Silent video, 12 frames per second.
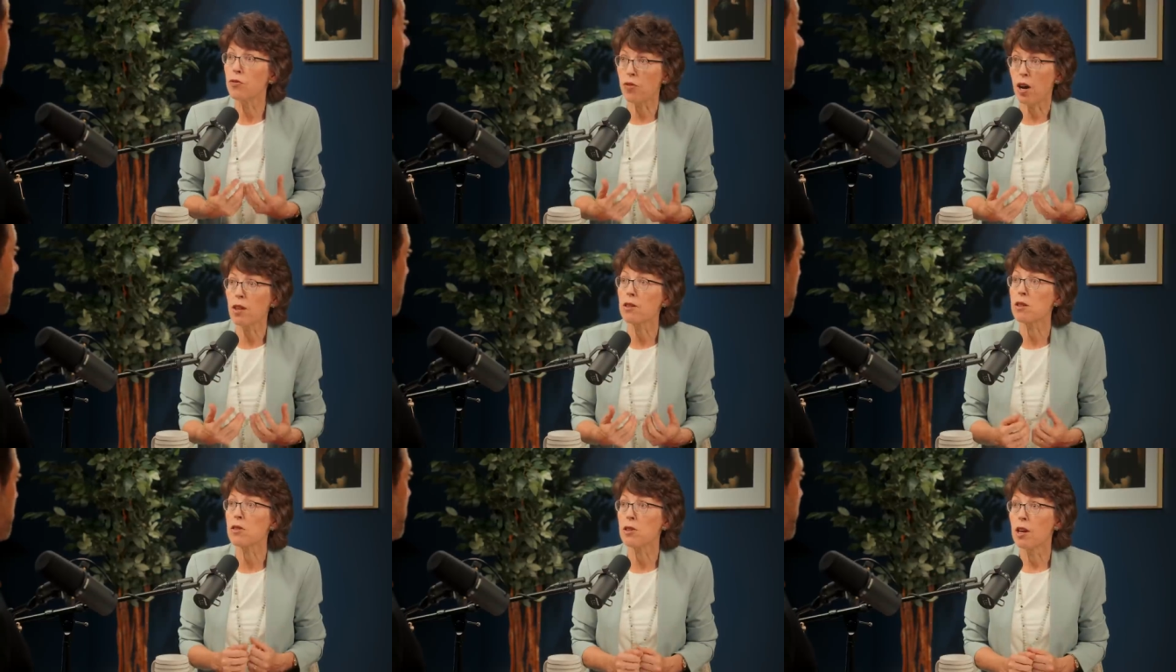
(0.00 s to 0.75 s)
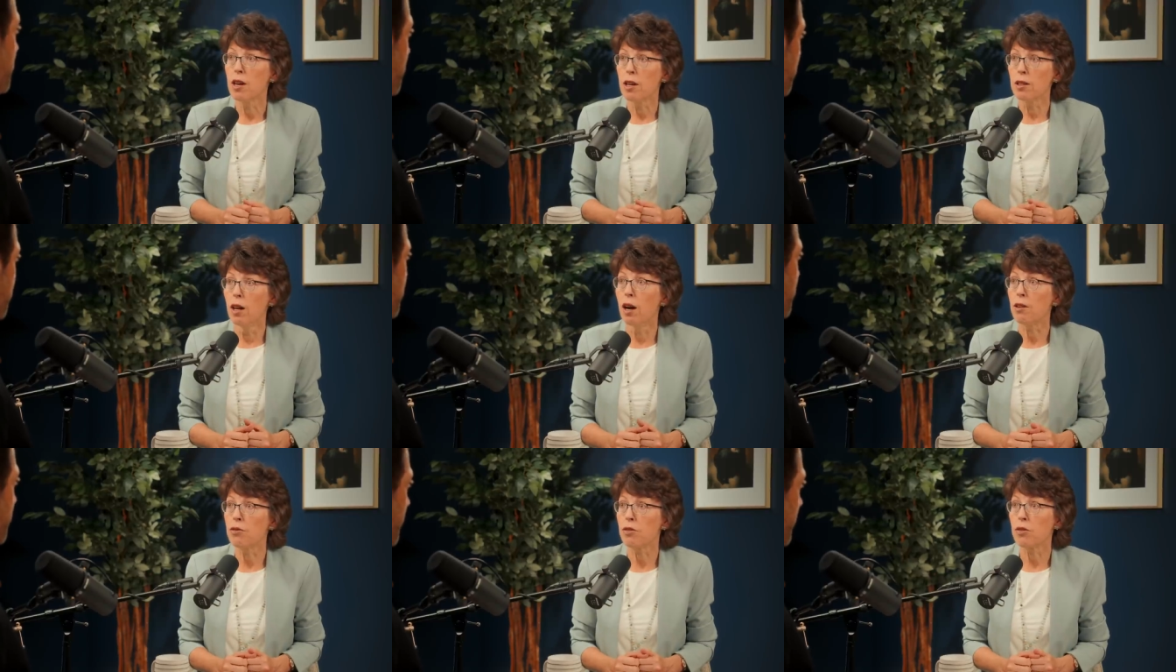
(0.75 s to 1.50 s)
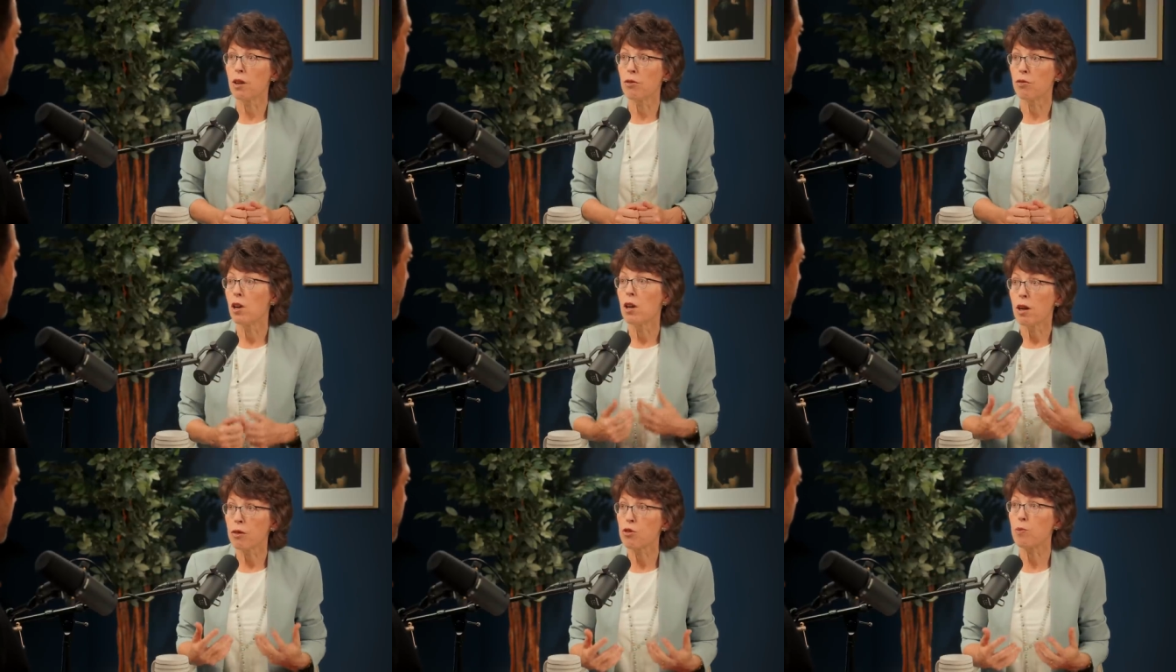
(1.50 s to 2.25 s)
father's love of
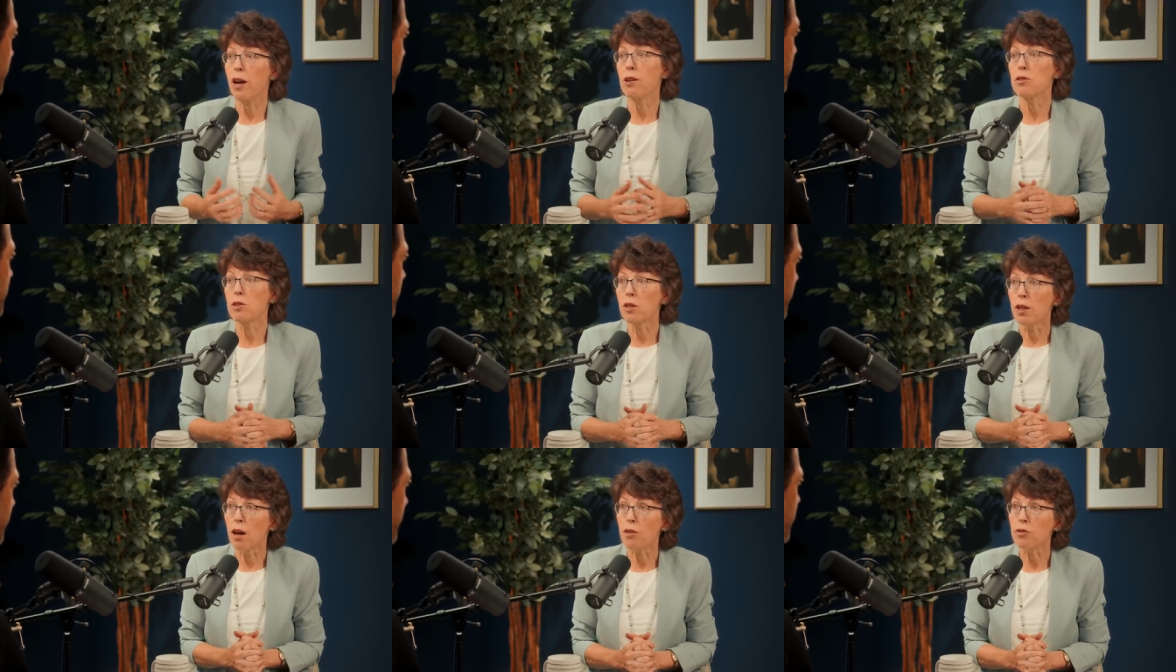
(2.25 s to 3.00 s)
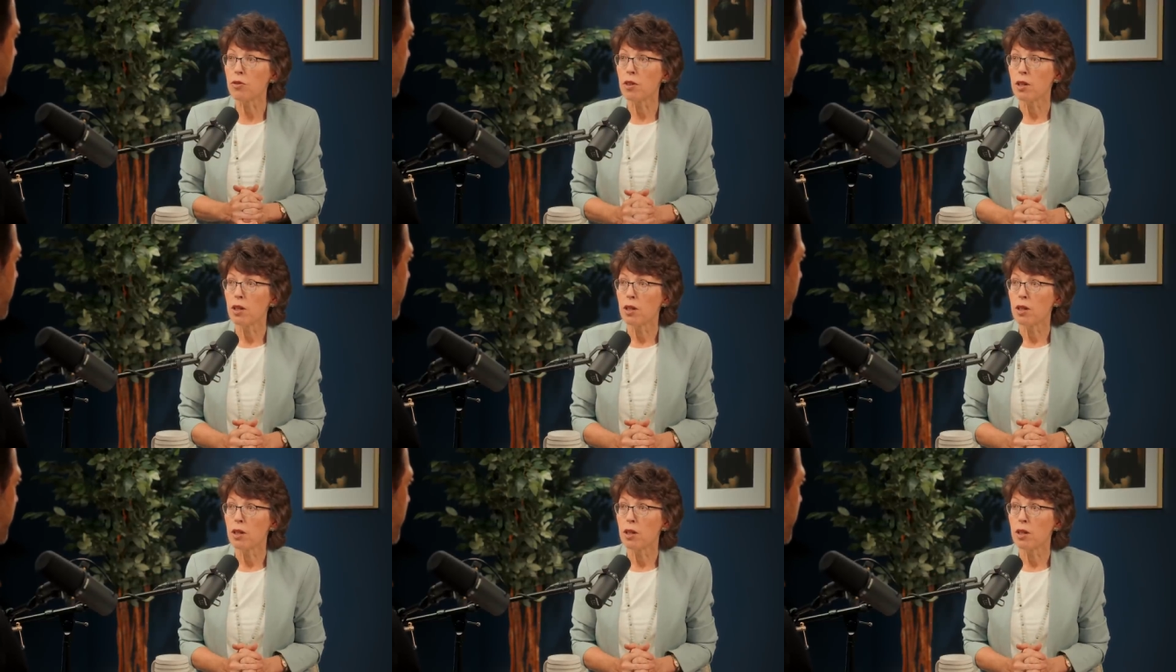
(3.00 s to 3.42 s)
of spousal love